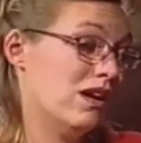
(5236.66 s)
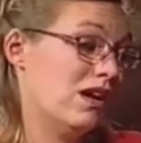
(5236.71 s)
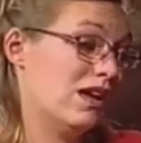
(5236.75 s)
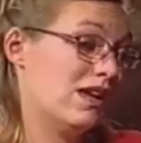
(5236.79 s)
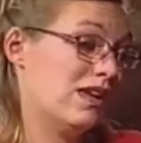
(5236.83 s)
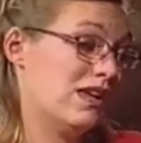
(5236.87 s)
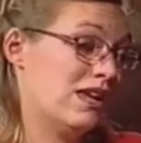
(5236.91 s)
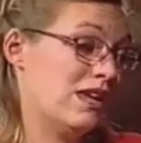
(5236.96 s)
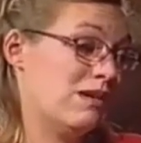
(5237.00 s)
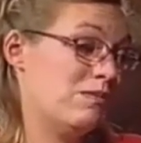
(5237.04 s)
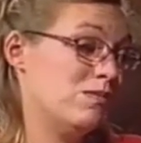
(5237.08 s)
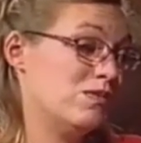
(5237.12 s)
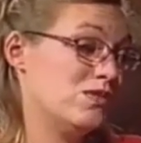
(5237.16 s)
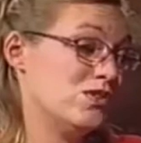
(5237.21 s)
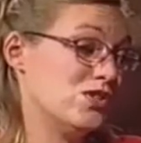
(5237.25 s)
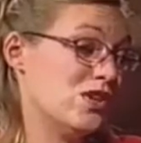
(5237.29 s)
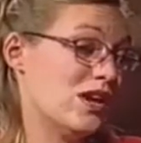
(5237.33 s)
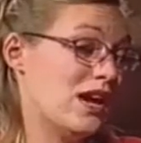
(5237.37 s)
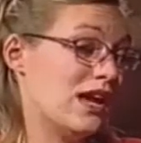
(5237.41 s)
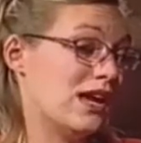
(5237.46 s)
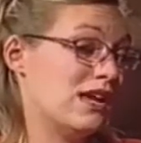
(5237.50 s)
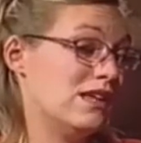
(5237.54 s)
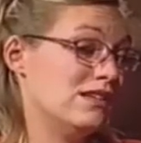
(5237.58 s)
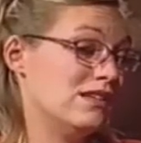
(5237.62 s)
I keep
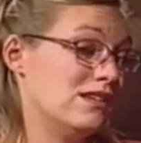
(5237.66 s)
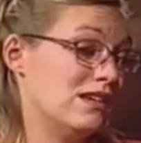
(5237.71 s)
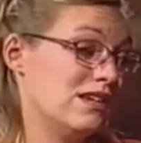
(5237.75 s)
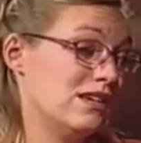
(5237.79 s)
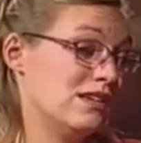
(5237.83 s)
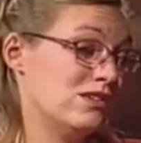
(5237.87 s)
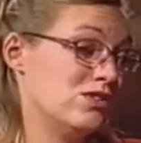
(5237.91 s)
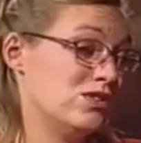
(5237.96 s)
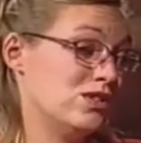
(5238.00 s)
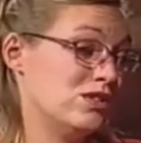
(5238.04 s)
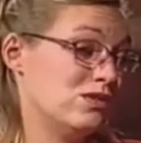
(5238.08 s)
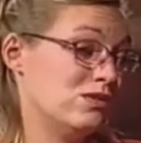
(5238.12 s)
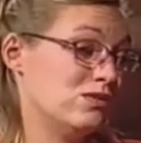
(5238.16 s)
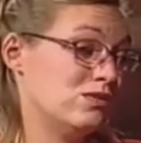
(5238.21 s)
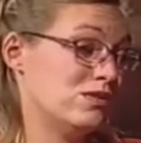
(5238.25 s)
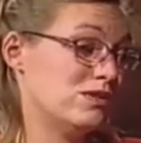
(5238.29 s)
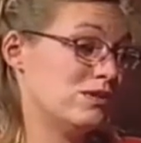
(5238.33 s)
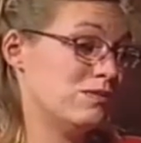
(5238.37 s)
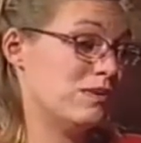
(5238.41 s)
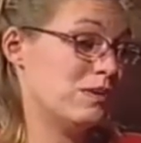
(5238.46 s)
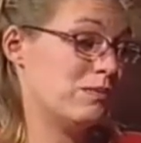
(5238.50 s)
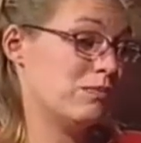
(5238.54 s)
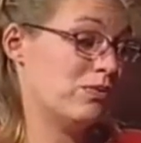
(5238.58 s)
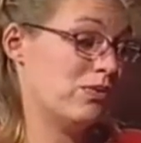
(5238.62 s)
trying to get you
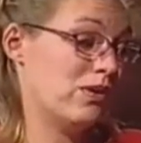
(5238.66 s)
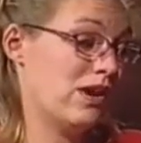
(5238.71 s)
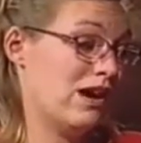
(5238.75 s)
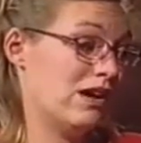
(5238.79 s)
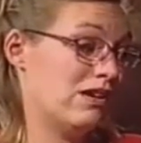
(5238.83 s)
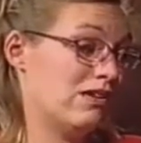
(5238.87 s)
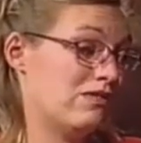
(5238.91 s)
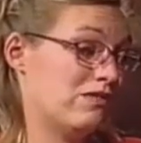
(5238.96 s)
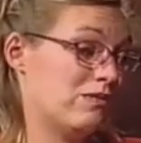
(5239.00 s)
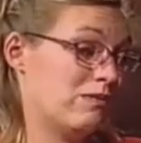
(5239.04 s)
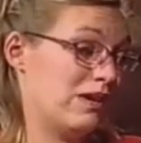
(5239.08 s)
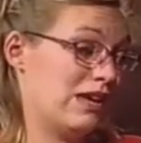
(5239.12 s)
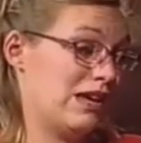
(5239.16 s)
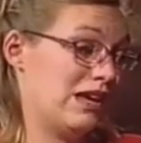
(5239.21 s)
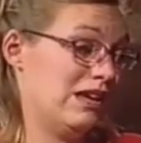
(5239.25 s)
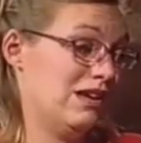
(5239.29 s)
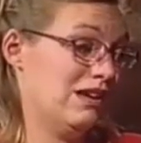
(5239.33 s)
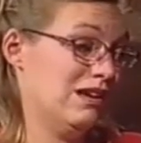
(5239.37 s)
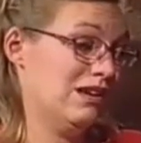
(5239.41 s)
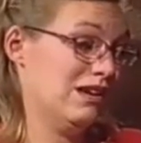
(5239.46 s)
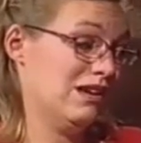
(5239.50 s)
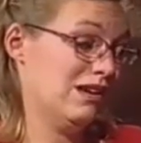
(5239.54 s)
to be proud of me.